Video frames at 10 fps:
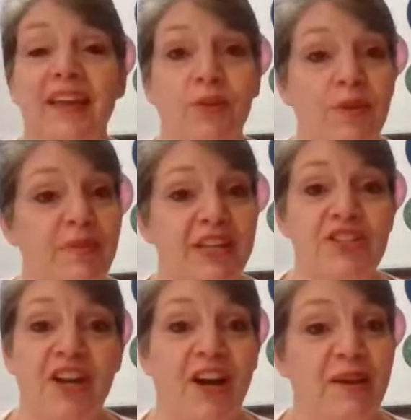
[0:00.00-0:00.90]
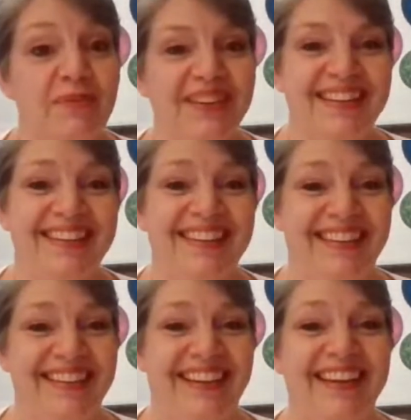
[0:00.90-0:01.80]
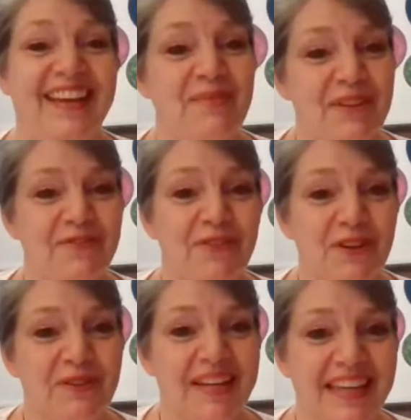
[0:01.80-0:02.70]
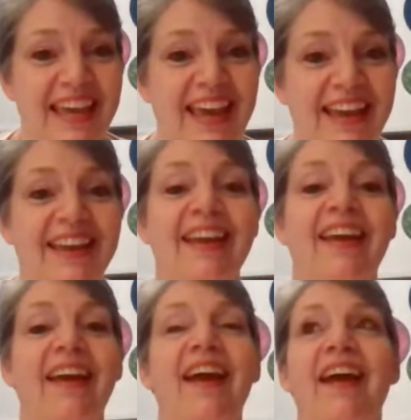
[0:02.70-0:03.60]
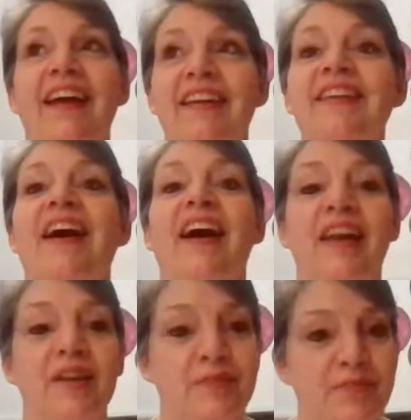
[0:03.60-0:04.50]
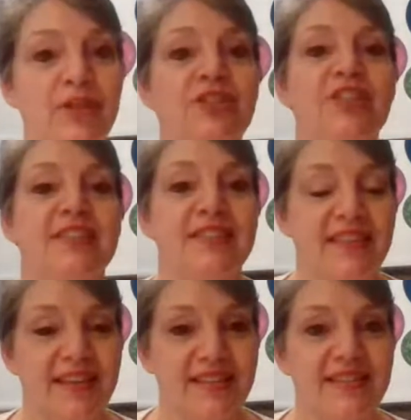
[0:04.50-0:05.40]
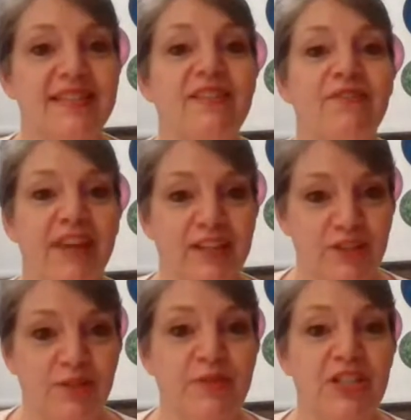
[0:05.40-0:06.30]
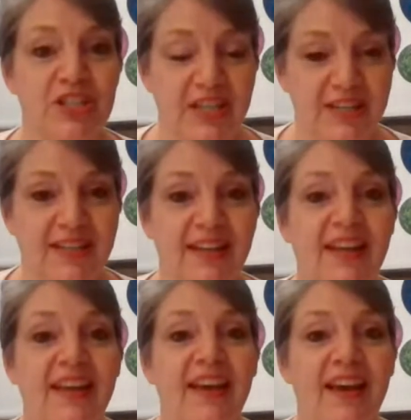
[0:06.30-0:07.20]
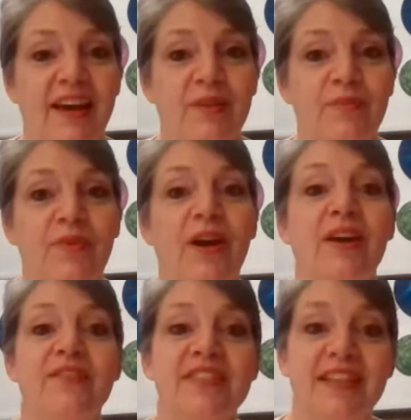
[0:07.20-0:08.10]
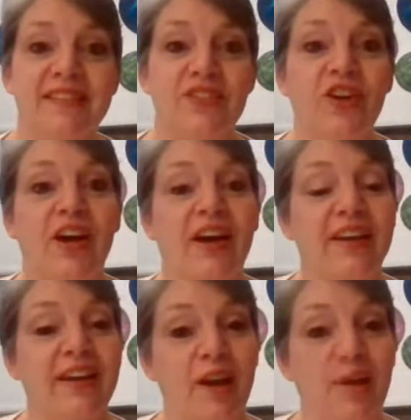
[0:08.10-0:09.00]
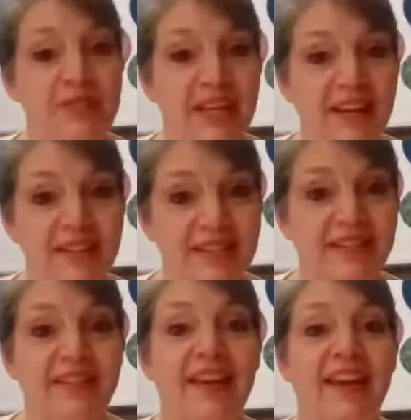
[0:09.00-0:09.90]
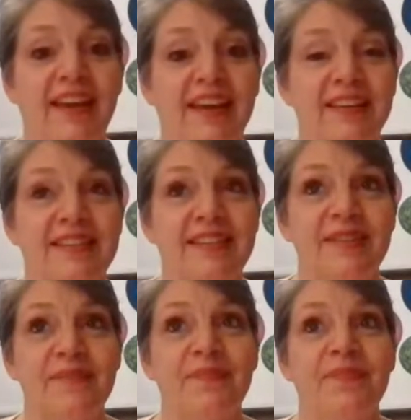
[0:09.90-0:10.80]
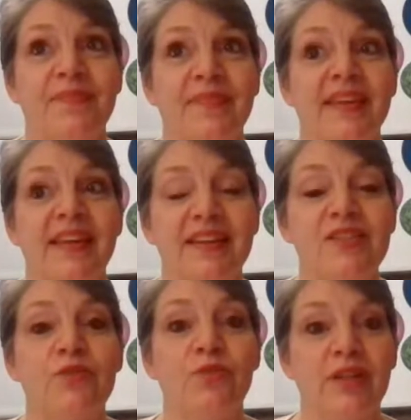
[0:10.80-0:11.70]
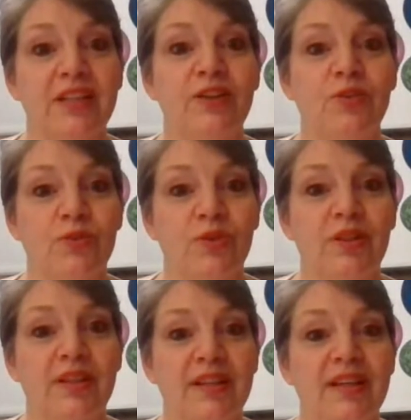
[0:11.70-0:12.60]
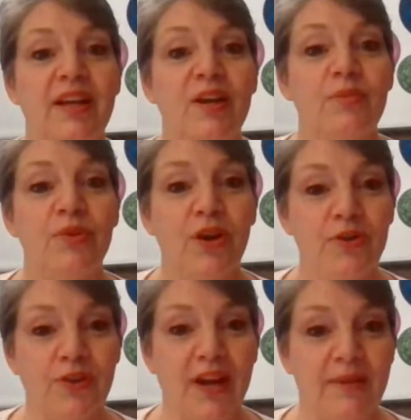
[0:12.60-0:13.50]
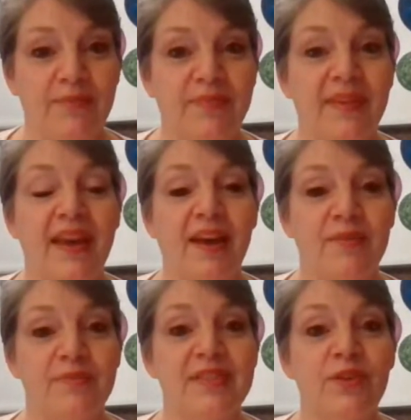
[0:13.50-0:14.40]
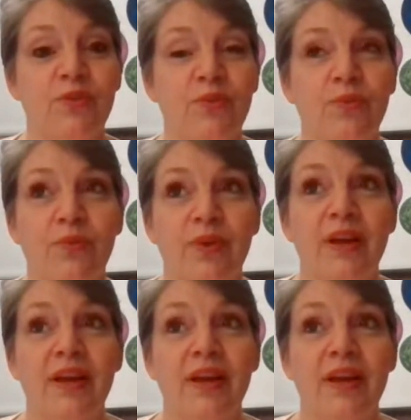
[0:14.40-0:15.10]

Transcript: I quit my job. I got my 401k, and I purchased this vector machine. I have since got an update, and it is a really cool program. So